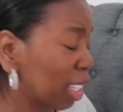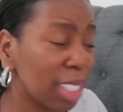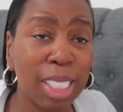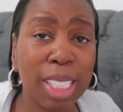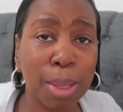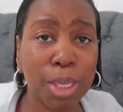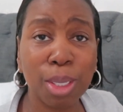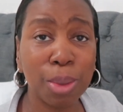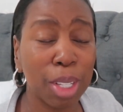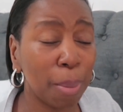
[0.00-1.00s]
this is
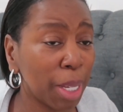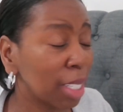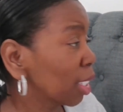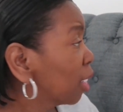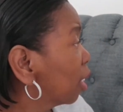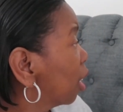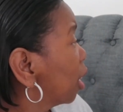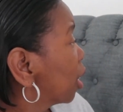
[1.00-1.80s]
absolutely amazing.